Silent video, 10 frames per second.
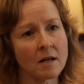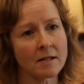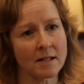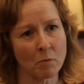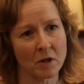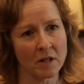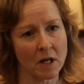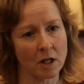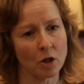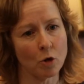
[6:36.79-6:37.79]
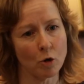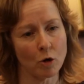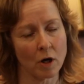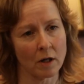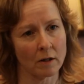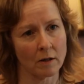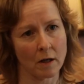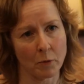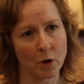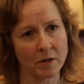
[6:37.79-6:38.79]
someone that your
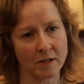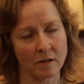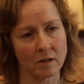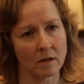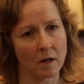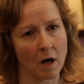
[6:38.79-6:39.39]
person